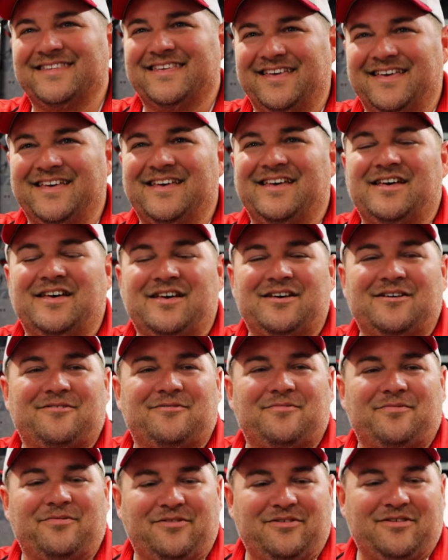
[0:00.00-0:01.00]
Like,
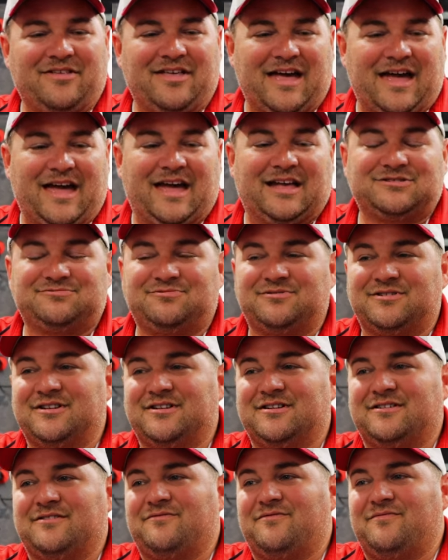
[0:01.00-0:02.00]
yeah. That's what
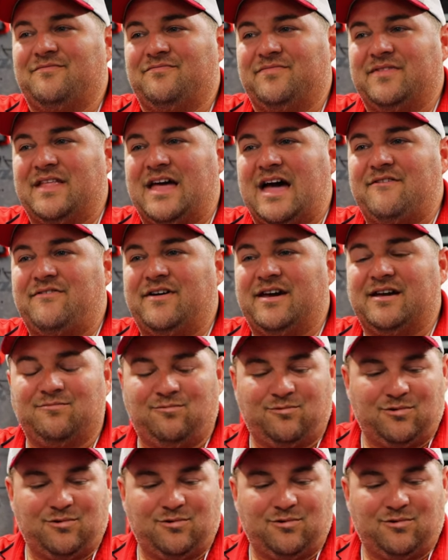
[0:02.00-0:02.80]
uh, I've had.